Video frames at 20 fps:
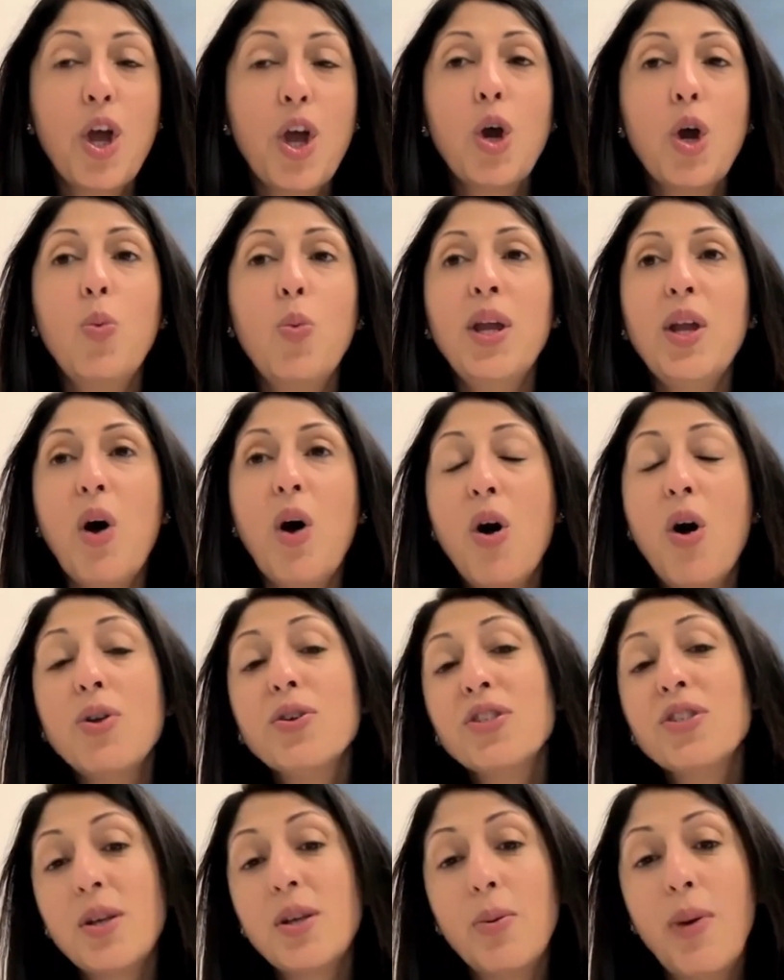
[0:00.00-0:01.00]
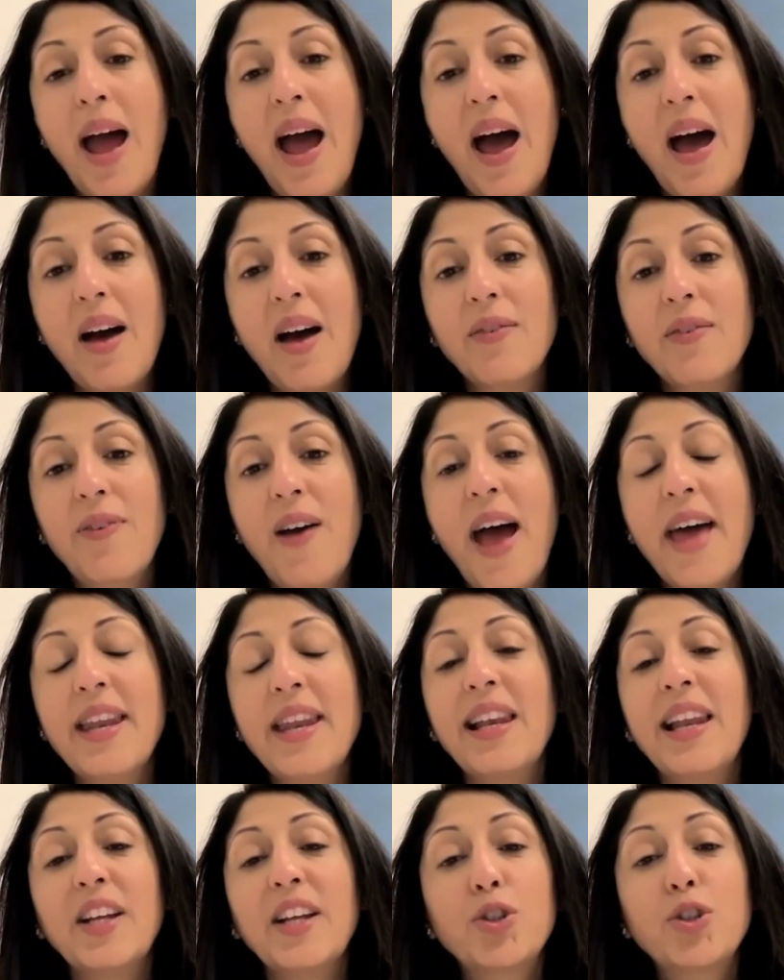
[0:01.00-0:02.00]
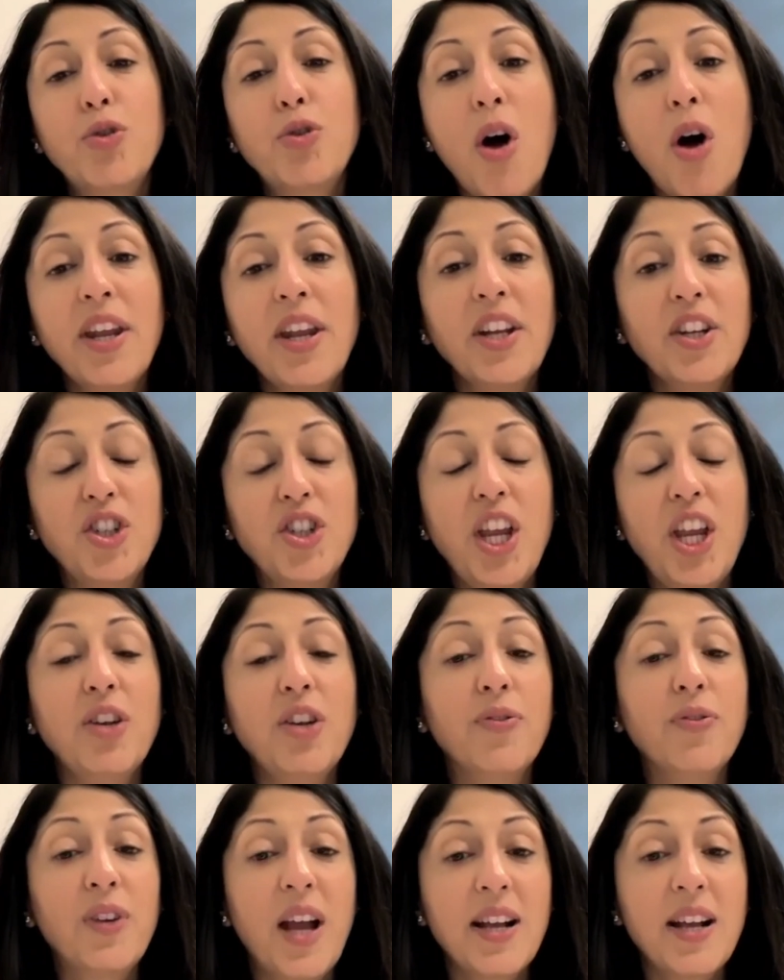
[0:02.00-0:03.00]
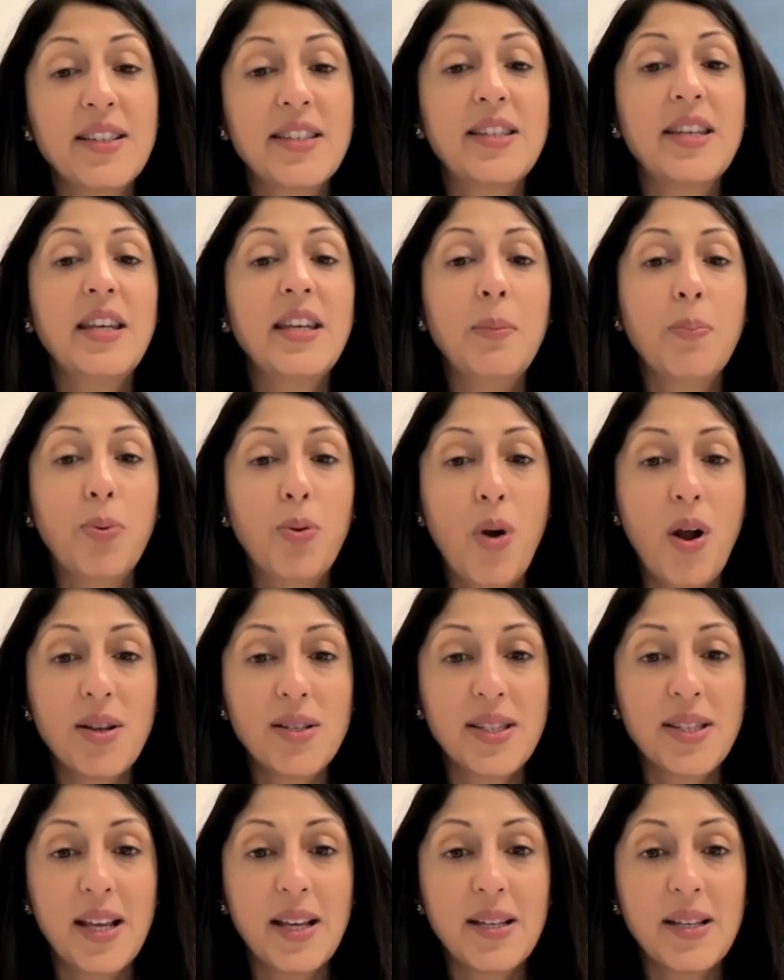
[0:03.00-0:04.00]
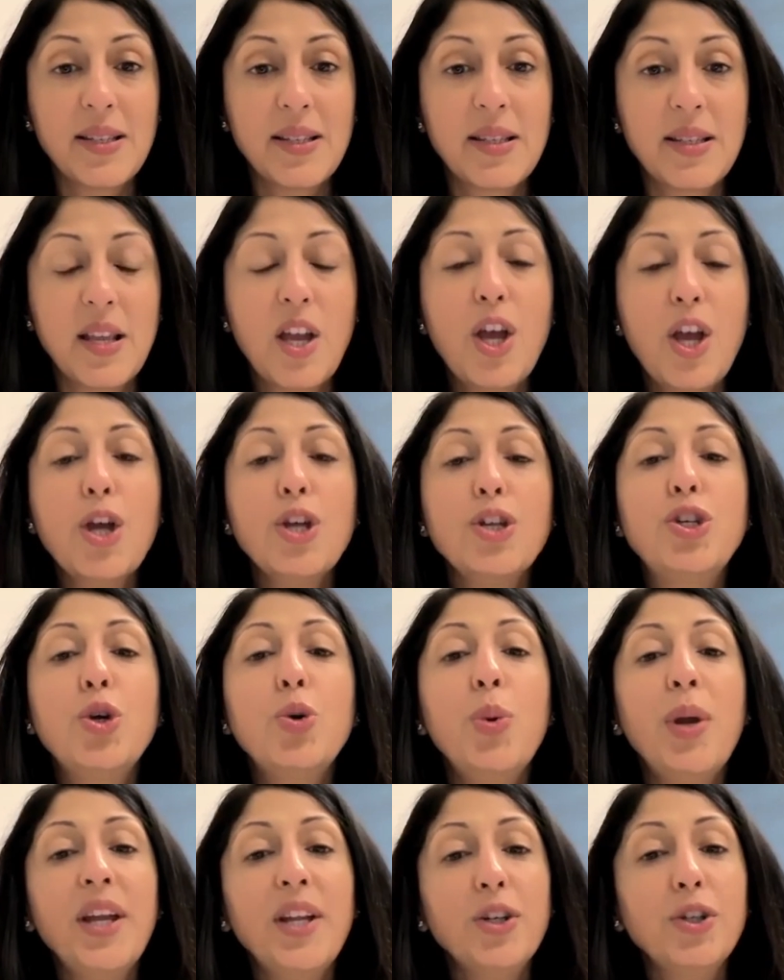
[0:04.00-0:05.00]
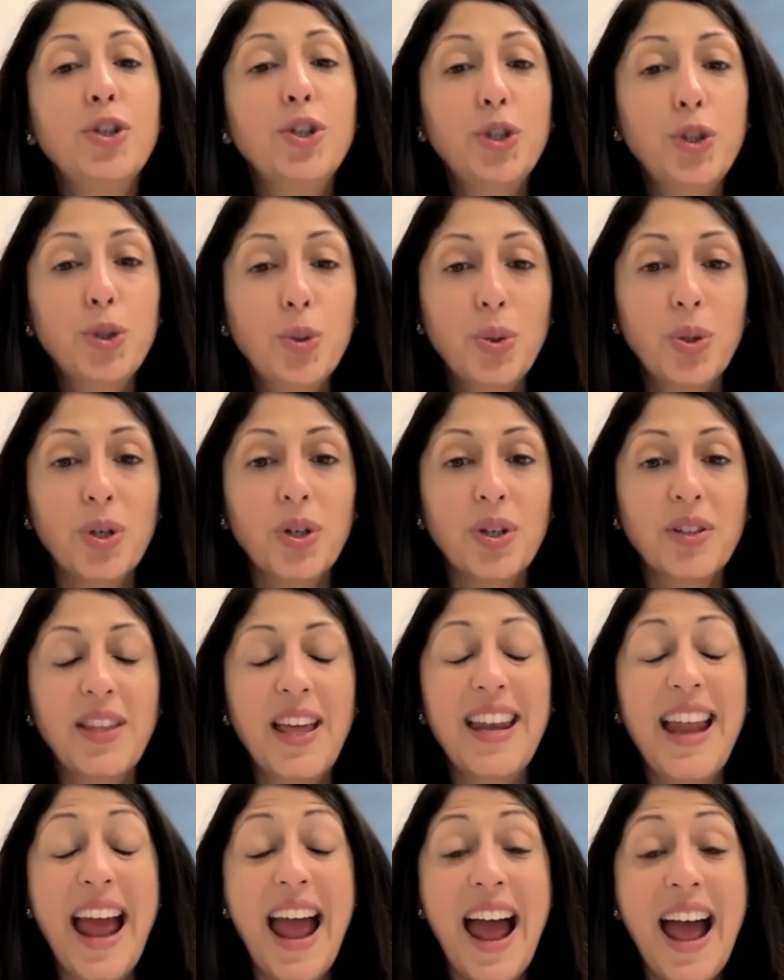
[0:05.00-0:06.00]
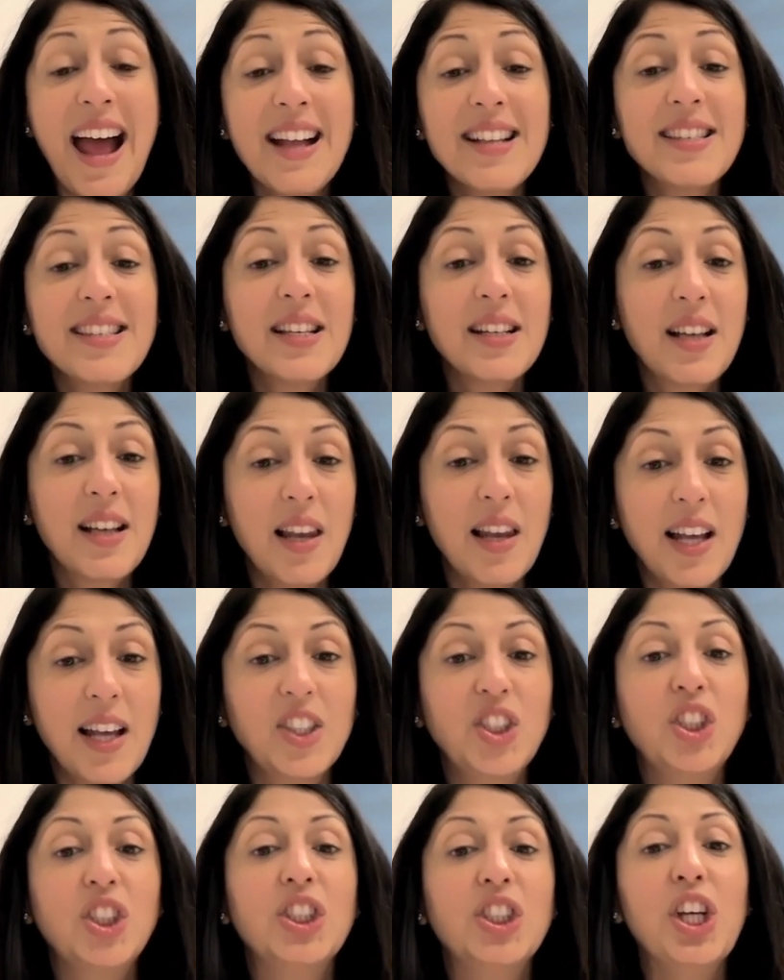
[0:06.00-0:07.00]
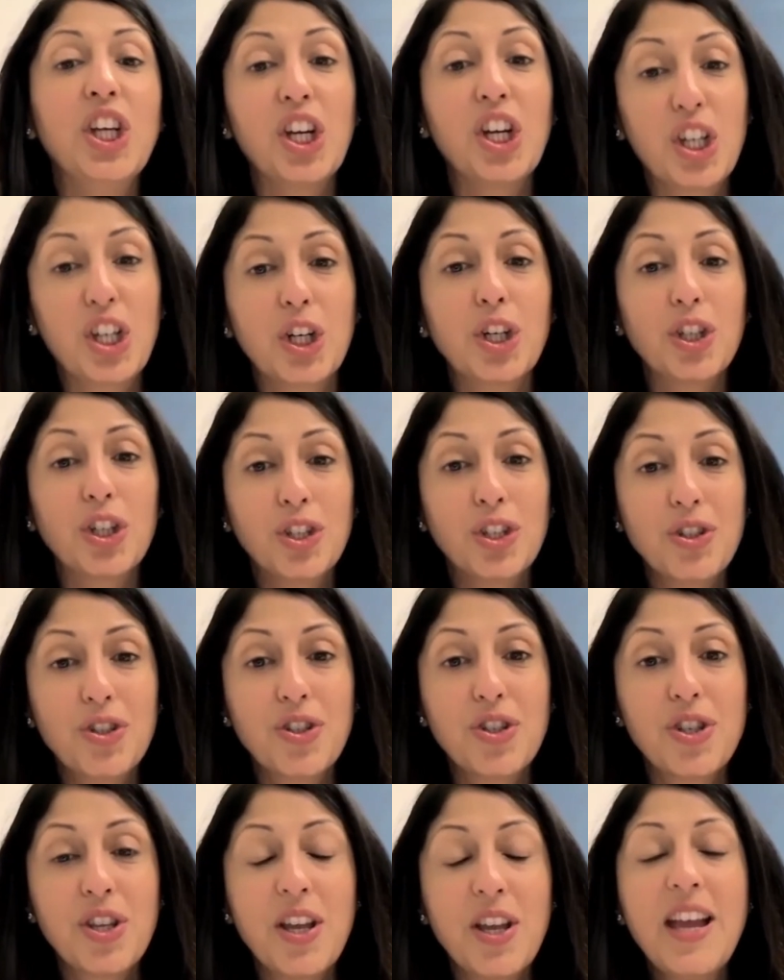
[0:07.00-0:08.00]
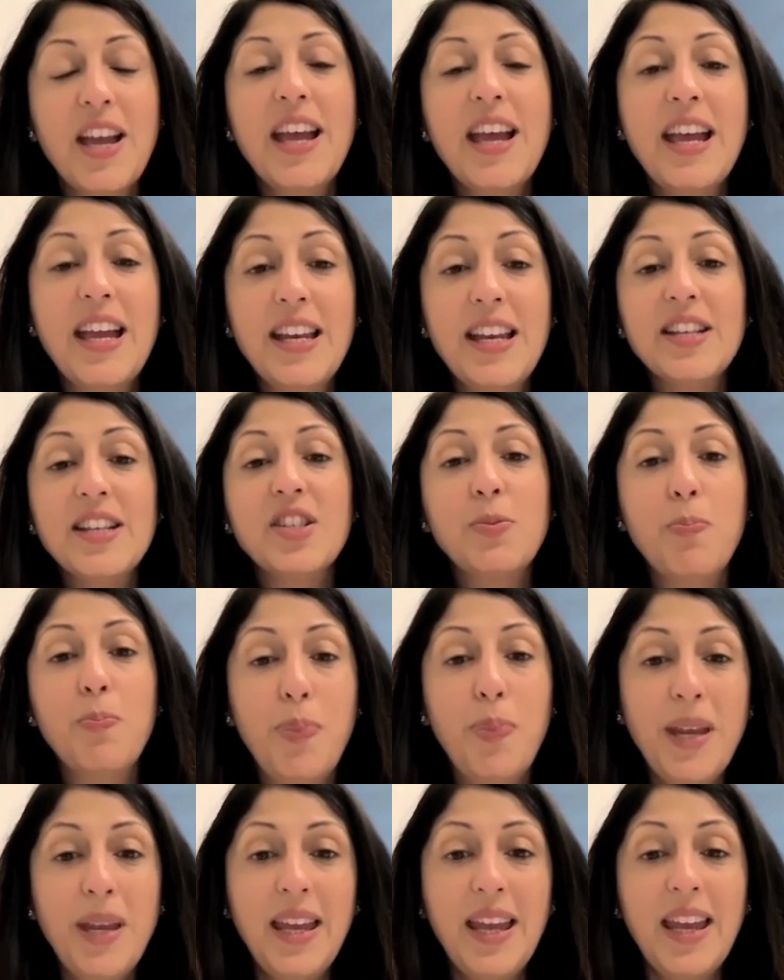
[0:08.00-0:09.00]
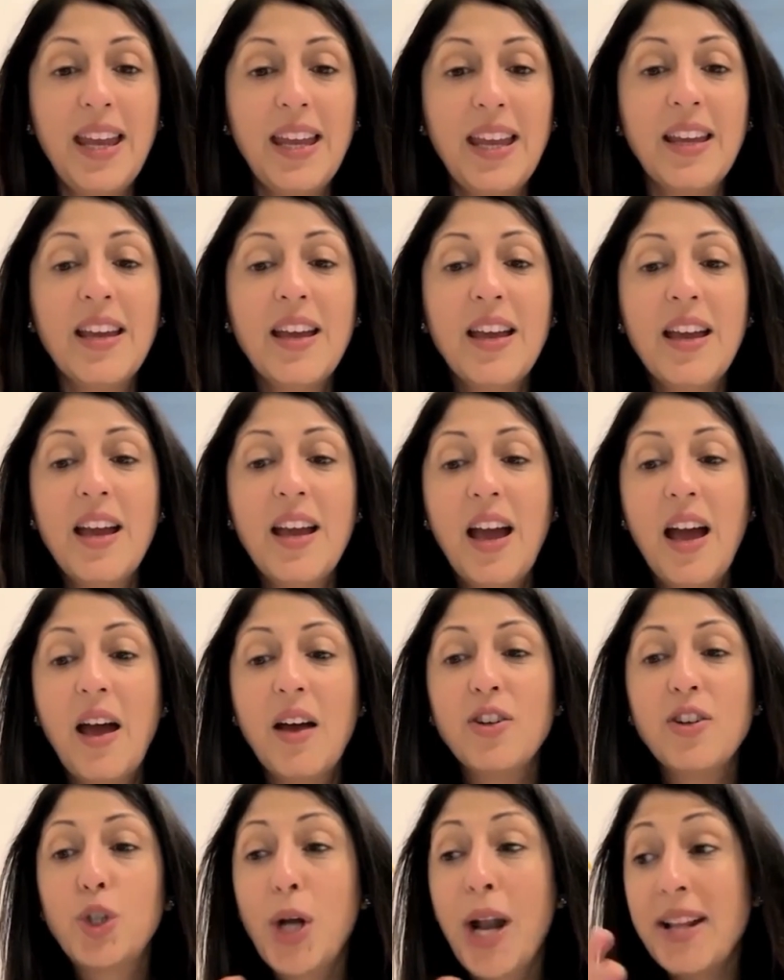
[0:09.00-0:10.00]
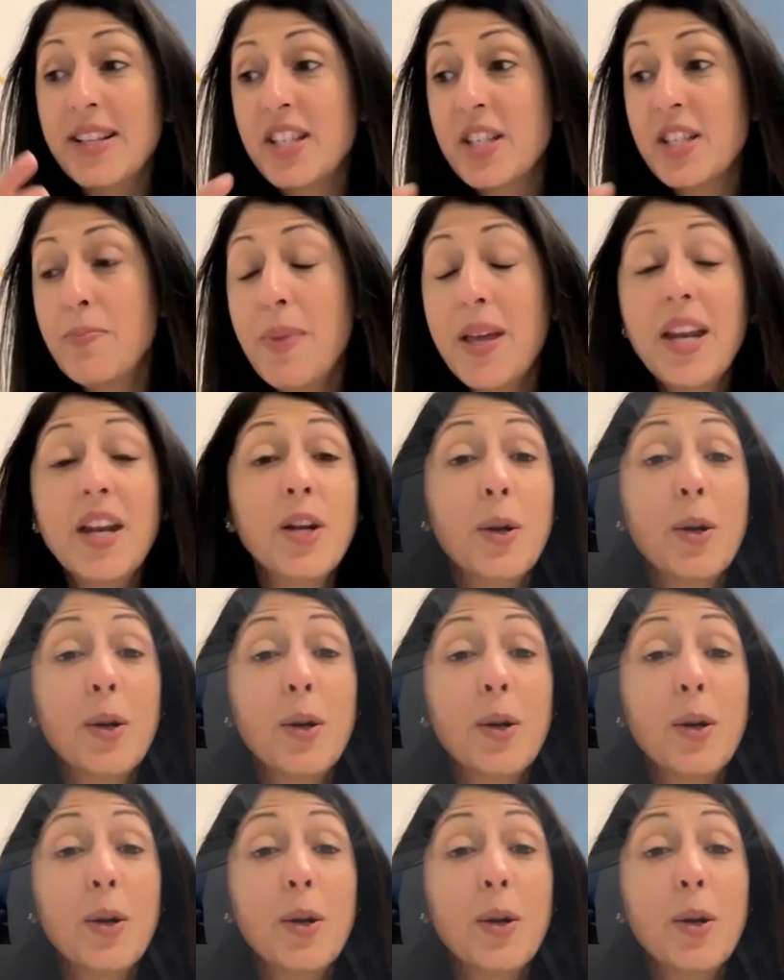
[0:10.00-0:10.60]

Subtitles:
We also have an electronic chain of custody process to ensure that as the collection occurs, it is being transmitted